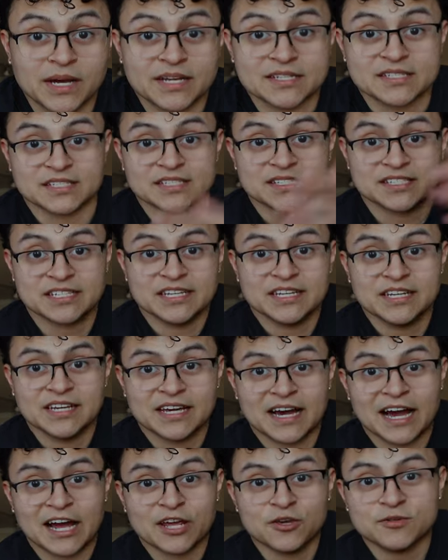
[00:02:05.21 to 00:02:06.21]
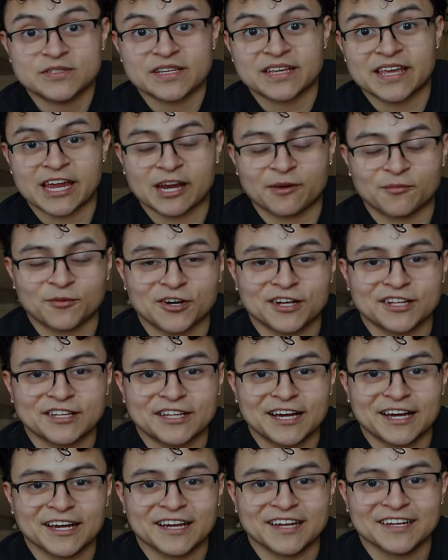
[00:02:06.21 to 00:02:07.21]
guys can see, I use the camera a
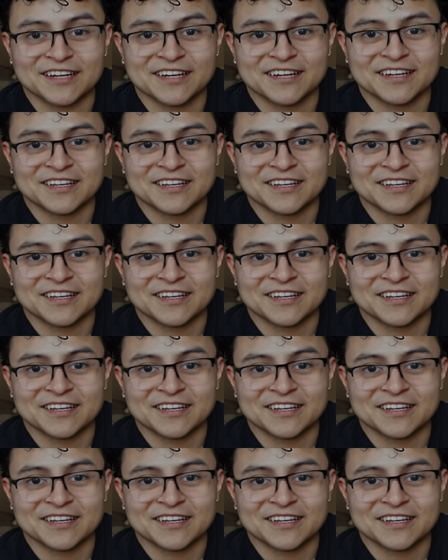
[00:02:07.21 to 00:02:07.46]
lot.